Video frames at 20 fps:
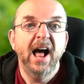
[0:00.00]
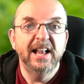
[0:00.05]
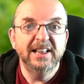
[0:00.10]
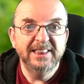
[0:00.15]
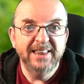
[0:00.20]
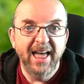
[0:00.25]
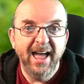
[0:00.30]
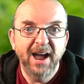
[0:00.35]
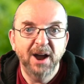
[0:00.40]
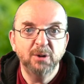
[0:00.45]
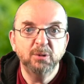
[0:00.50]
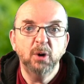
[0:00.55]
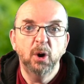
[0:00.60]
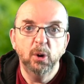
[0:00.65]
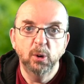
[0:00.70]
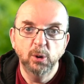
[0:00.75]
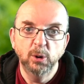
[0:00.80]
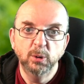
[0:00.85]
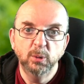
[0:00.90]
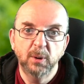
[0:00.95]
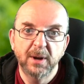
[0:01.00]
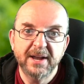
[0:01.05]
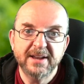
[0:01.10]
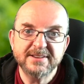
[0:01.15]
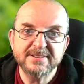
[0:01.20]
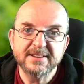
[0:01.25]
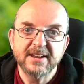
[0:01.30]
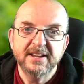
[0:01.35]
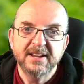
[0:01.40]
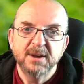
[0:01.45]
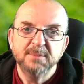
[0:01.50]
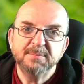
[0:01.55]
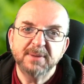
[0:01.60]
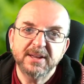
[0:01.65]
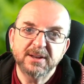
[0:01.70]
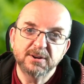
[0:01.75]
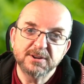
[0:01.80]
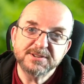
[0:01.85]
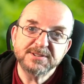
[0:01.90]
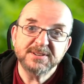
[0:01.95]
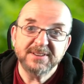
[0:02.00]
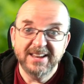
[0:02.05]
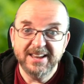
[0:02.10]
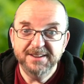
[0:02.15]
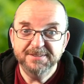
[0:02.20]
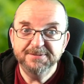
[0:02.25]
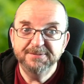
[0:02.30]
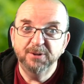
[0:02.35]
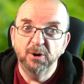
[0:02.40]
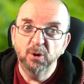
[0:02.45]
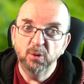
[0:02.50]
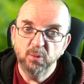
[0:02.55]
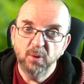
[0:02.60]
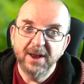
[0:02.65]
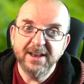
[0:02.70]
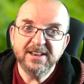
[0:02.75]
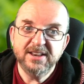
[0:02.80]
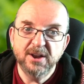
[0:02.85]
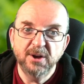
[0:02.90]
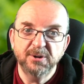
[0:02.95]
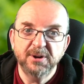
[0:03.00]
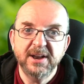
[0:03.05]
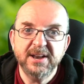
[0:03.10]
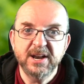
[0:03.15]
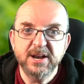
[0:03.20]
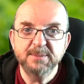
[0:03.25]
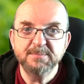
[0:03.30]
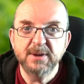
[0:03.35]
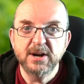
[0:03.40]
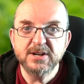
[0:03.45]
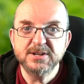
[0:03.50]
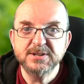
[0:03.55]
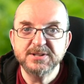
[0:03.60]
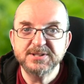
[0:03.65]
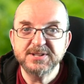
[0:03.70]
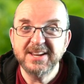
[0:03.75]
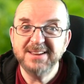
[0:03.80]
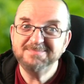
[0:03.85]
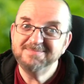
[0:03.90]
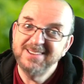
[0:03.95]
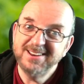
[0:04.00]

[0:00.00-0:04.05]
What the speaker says: allow always, because if or when you're in an emergency,